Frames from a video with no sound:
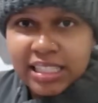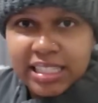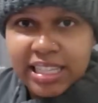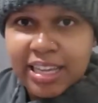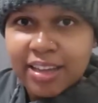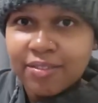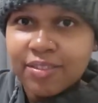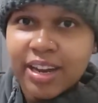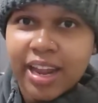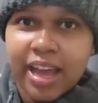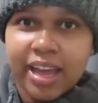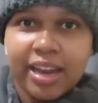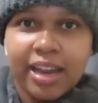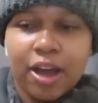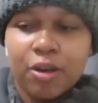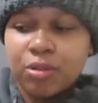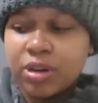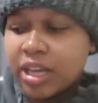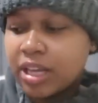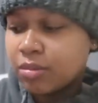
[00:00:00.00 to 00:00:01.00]
they even had our
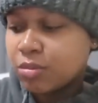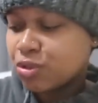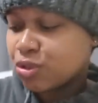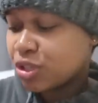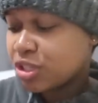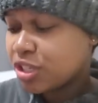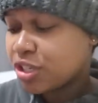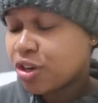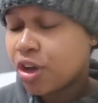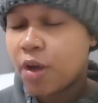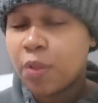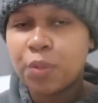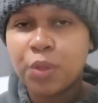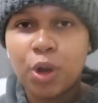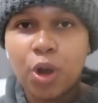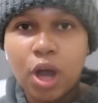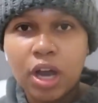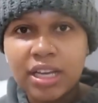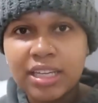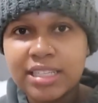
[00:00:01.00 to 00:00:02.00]
names written on the
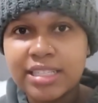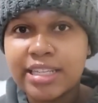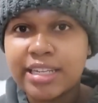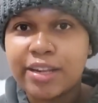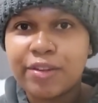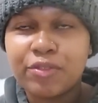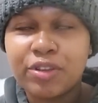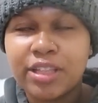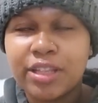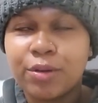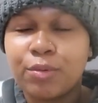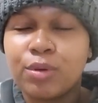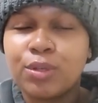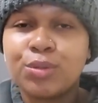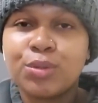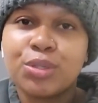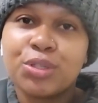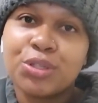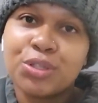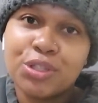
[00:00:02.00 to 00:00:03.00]
lockers and everything, which
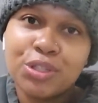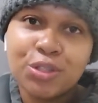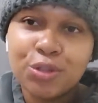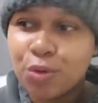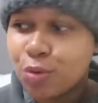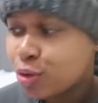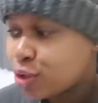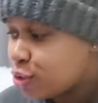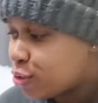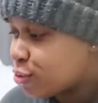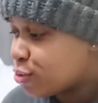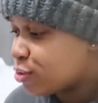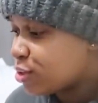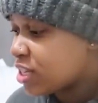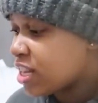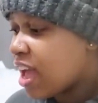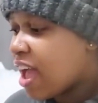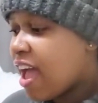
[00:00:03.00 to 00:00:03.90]
was so cute.